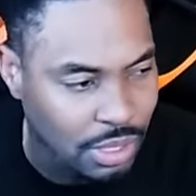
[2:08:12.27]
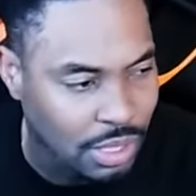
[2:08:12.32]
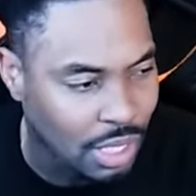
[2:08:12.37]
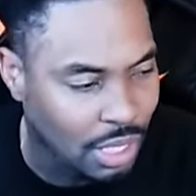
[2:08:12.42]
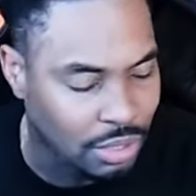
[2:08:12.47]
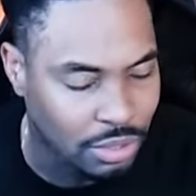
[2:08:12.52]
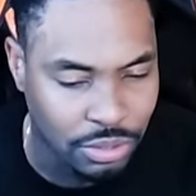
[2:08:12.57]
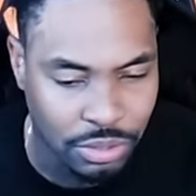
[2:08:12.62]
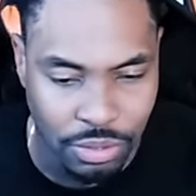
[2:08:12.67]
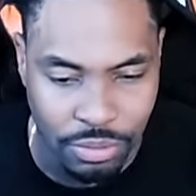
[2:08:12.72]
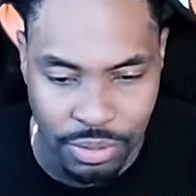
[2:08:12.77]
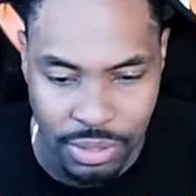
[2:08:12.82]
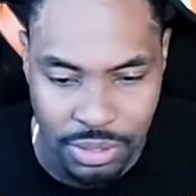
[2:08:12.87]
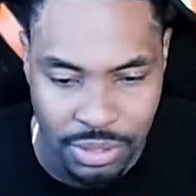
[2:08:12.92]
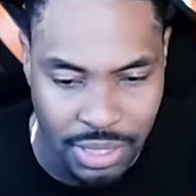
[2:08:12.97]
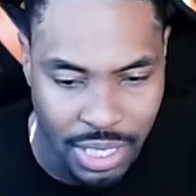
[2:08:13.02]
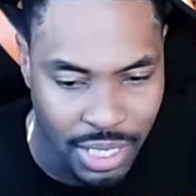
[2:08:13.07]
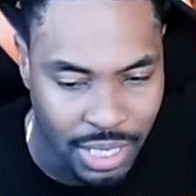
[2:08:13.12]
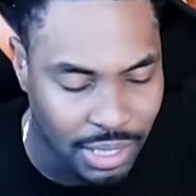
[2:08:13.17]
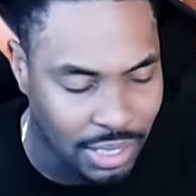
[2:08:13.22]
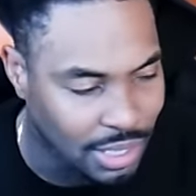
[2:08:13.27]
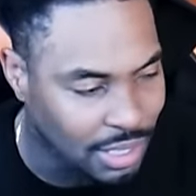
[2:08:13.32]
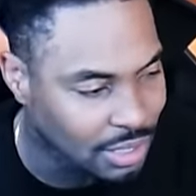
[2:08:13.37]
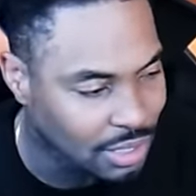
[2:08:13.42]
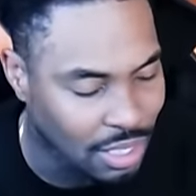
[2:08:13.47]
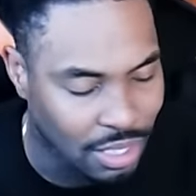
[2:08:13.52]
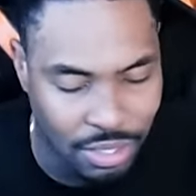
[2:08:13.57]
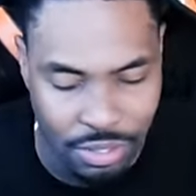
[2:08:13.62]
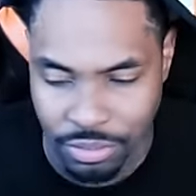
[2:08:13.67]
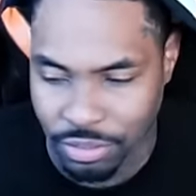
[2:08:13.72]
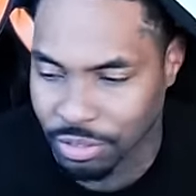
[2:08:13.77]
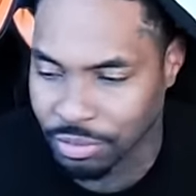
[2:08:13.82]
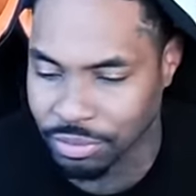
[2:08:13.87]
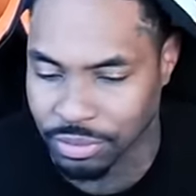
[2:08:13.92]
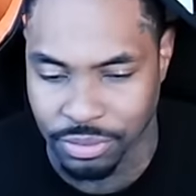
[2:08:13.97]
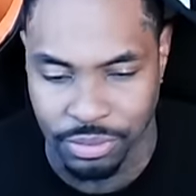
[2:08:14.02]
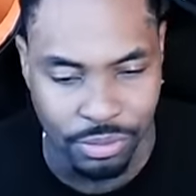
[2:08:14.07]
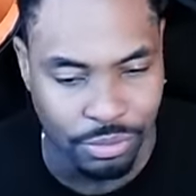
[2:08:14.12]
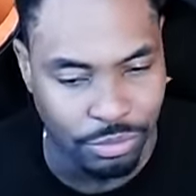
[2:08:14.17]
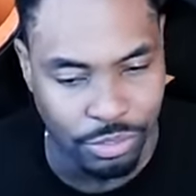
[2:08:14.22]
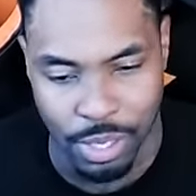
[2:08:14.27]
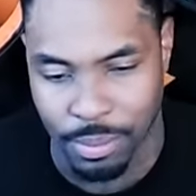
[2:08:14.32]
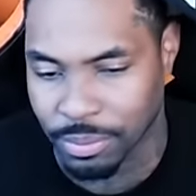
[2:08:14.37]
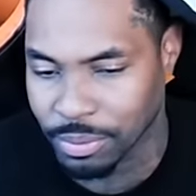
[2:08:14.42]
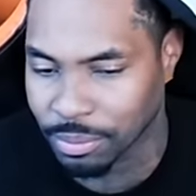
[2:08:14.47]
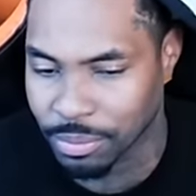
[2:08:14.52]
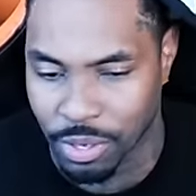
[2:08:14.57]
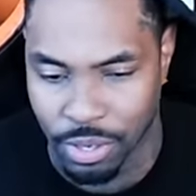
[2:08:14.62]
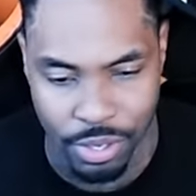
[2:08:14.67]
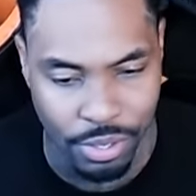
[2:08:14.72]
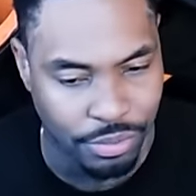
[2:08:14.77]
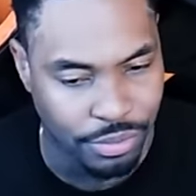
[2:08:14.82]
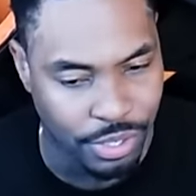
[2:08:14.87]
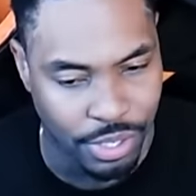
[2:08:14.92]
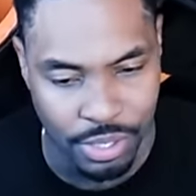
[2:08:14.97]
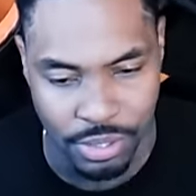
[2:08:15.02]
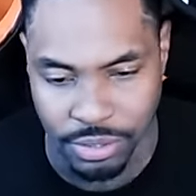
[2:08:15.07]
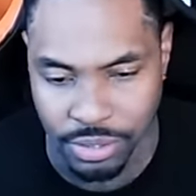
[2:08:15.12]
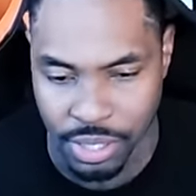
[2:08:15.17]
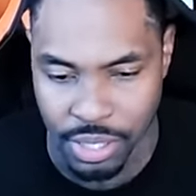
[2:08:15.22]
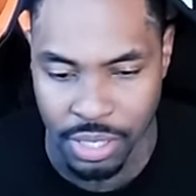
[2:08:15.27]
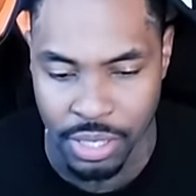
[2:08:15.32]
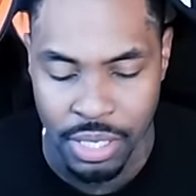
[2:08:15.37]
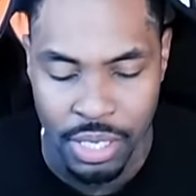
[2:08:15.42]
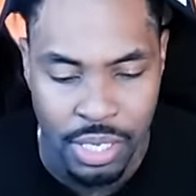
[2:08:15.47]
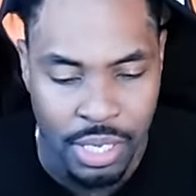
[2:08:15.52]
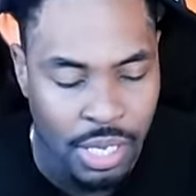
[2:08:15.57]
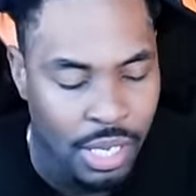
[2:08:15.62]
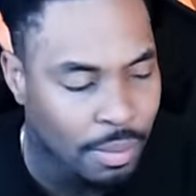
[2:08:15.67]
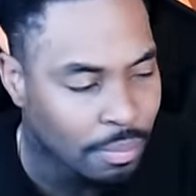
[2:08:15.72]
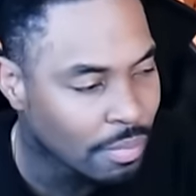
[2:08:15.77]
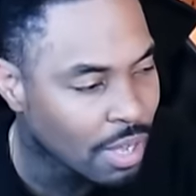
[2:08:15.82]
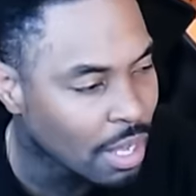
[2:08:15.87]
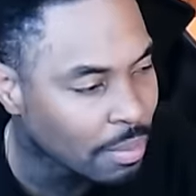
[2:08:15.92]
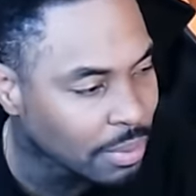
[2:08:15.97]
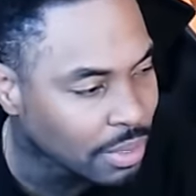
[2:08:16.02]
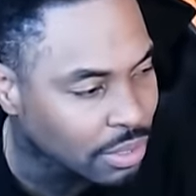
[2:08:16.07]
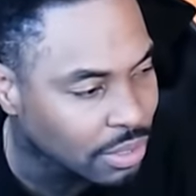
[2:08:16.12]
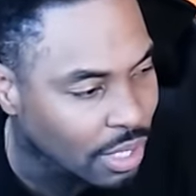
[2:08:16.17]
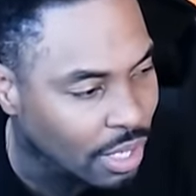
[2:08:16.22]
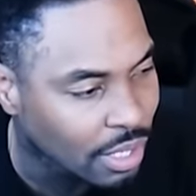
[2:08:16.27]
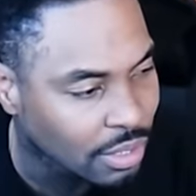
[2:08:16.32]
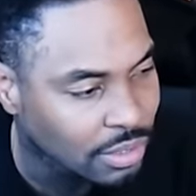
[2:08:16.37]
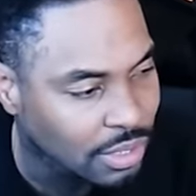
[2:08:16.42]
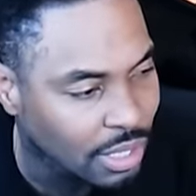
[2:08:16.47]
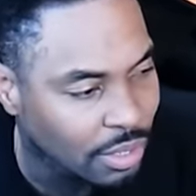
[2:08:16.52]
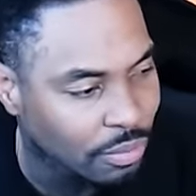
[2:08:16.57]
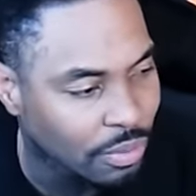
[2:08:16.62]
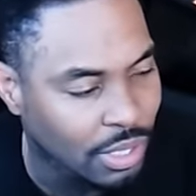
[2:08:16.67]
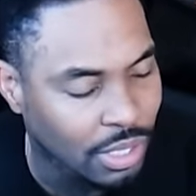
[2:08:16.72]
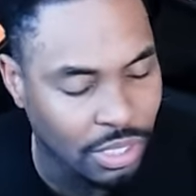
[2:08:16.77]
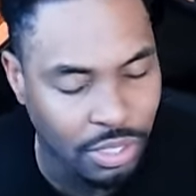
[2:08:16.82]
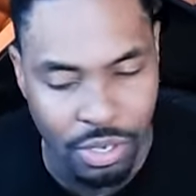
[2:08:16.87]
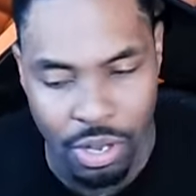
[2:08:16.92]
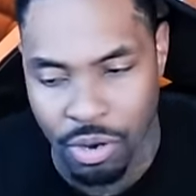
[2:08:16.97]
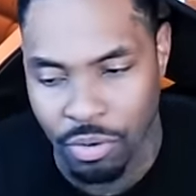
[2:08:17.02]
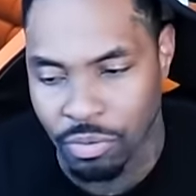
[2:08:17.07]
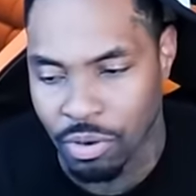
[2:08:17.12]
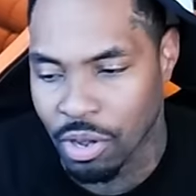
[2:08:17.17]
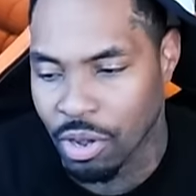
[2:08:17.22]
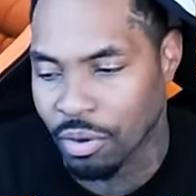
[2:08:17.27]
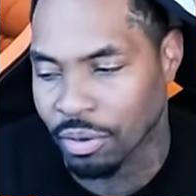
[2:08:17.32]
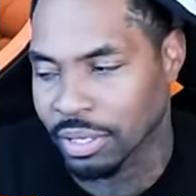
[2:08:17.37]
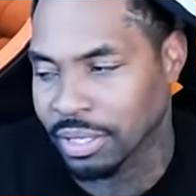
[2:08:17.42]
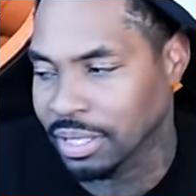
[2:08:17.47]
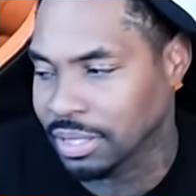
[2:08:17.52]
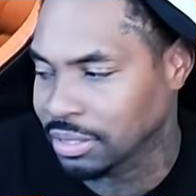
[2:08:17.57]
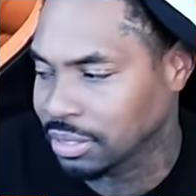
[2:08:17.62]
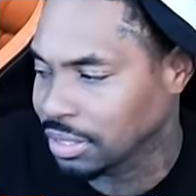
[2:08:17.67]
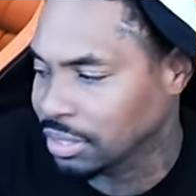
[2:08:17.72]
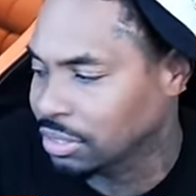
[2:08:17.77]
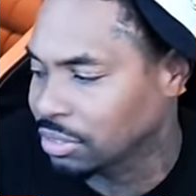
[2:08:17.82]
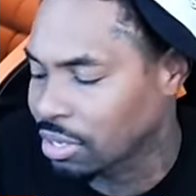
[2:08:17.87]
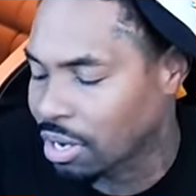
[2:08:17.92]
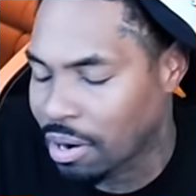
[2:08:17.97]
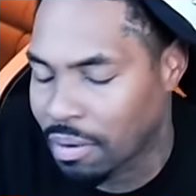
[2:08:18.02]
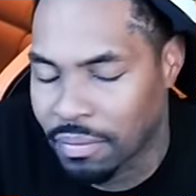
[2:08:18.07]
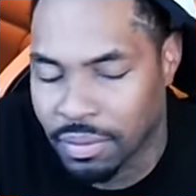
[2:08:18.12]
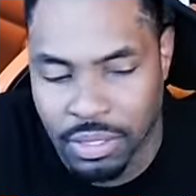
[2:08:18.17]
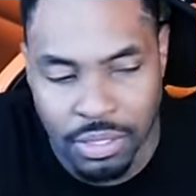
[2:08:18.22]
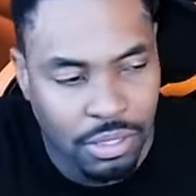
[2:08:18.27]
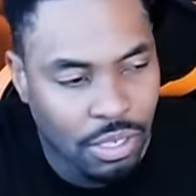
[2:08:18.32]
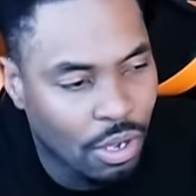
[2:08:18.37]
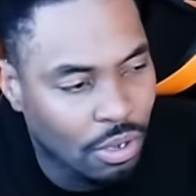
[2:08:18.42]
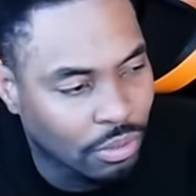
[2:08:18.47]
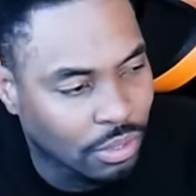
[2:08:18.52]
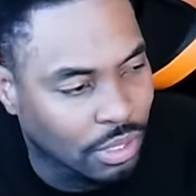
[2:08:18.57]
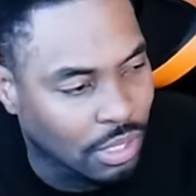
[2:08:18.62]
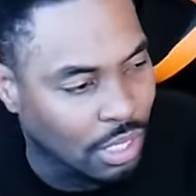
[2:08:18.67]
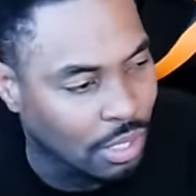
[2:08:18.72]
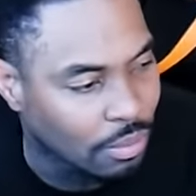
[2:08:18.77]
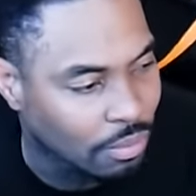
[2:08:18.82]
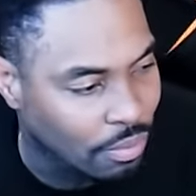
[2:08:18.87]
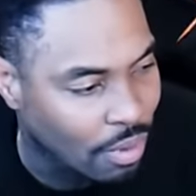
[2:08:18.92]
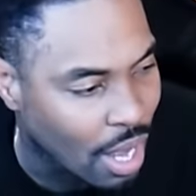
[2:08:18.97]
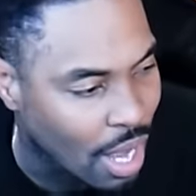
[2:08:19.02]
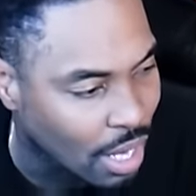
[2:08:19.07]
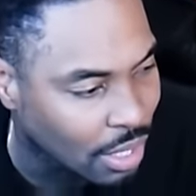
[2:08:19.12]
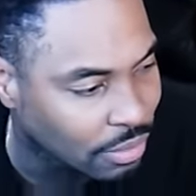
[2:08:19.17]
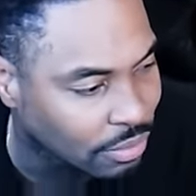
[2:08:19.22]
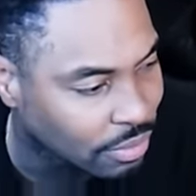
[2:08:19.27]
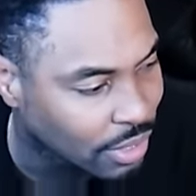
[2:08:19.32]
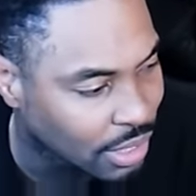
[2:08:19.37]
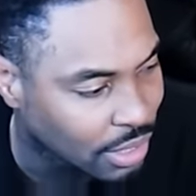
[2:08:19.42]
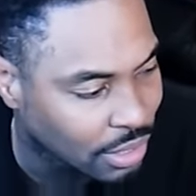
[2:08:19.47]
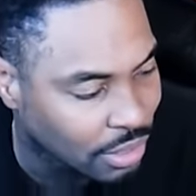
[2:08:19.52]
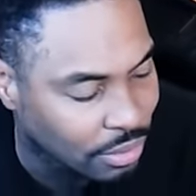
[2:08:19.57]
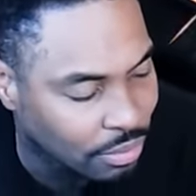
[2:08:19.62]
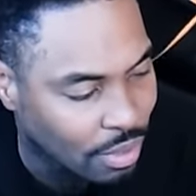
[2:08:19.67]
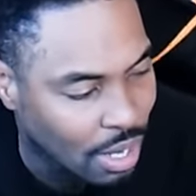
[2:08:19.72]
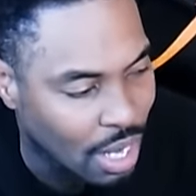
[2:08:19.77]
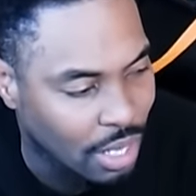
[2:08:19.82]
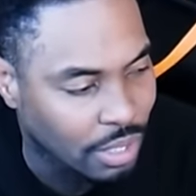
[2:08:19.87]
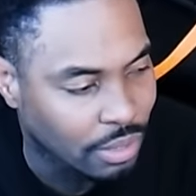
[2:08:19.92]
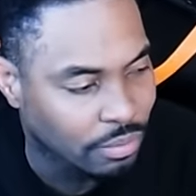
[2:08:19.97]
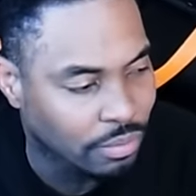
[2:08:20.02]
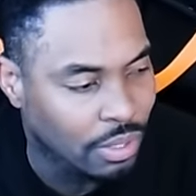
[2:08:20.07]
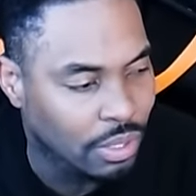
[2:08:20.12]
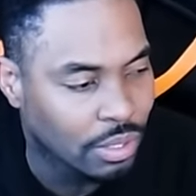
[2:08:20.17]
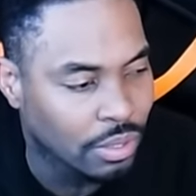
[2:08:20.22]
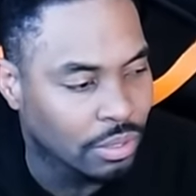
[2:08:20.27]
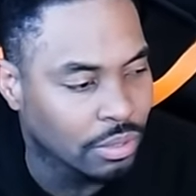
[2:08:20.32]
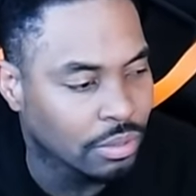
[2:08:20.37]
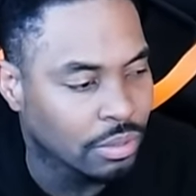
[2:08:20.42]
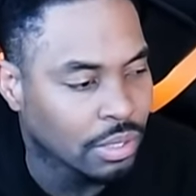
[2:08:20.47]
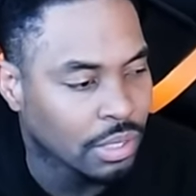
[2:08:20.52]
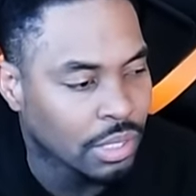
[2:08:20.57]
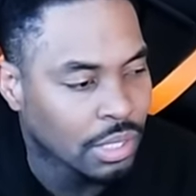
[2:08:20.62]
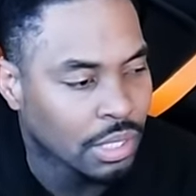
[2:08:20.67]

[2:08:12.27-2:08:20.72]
I don't know what day it is. I don't know if we was gonna drop it tomorrow, Thursday, maybe Thursday. What could go wrong? It is. It's already loaded up, rock, ready to rock and roll.